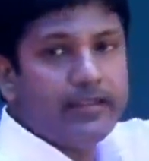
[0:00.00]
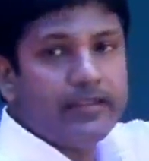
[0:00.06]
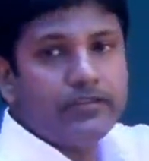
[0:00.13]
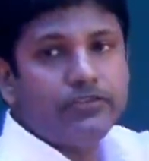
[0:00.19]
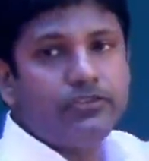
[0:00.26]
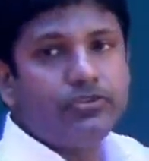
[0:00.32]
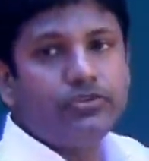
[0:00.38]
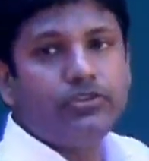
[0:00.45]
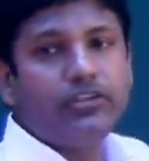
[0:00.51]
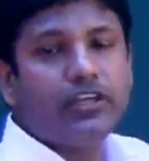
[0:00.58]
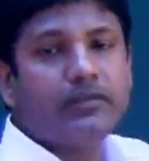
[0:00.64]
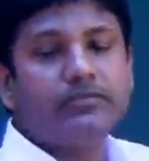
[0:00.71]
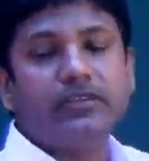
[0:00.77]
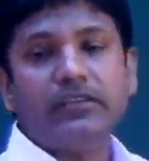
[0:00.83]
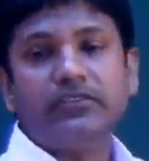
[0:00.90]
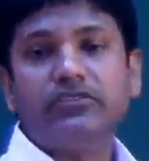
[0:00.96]
these two
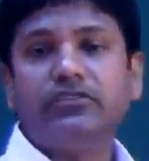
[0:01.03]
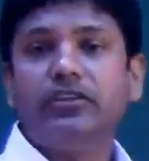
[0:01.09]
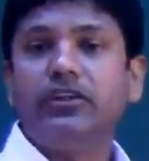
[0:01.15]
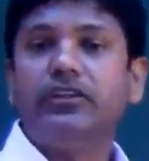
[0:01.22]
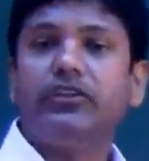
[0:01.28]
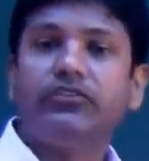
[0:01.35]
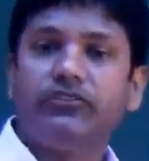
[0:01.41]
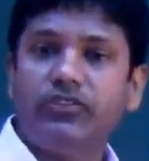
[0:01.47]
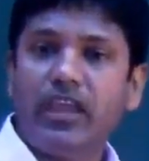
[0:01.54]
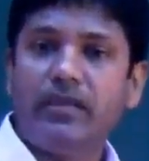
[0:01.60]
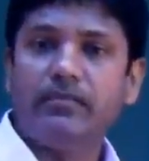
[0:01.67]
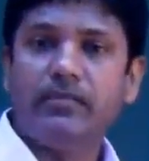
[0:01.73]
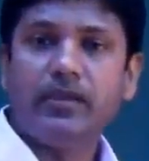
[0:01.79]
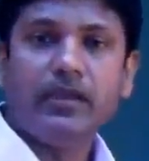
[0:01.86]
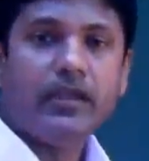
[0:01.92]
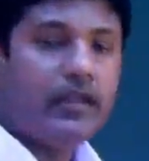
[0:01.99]
terms are still the
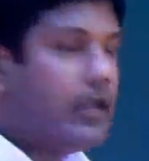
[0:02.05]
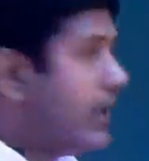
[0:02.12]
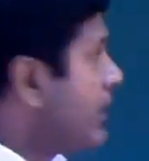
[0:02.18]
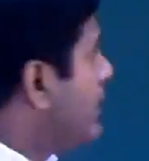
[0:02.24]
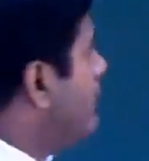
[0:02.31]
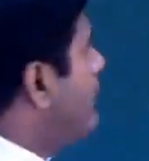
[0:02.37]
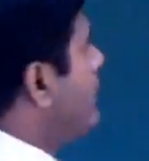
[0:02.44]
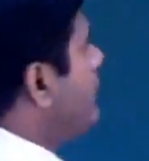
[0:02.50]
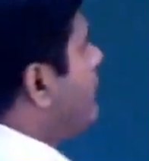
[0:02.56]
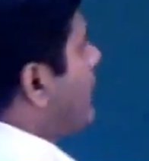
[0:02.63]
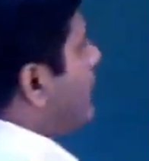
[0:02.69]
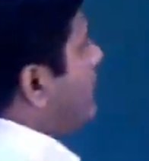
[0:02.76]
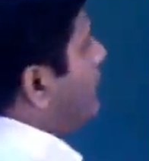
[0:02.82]
same. Now even if I were to